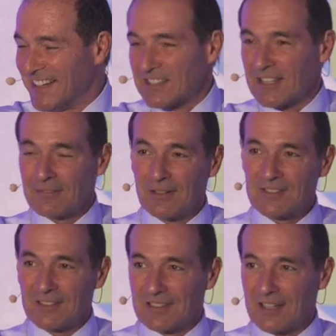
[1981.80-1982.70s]
So they
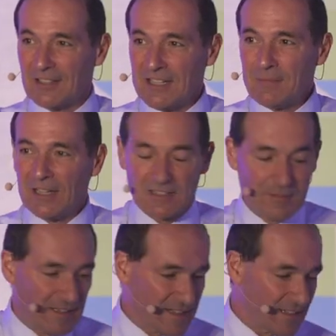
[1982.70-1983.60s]
wrote an email to
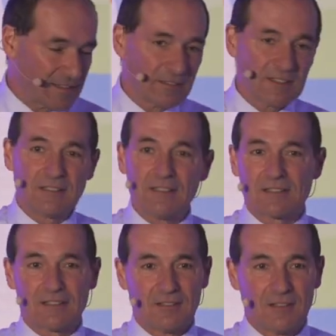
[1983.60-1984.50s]
me and they said, Dr.
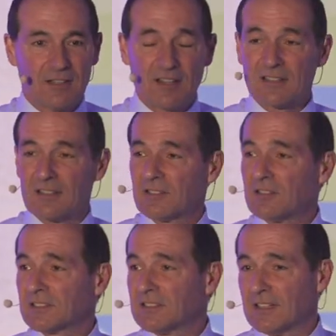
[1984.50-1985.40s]

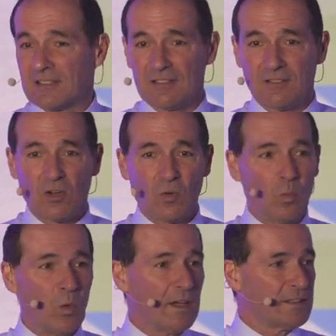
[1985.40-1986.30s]
Dixon,
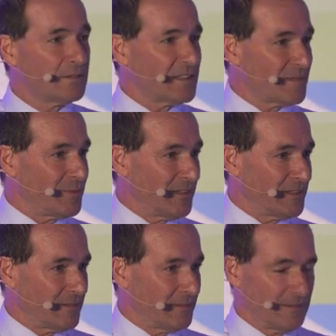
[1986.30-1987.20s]
where do you disappear
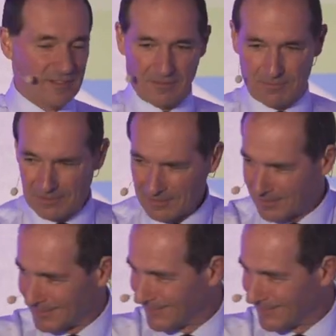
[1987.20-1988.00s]
to? I said, what?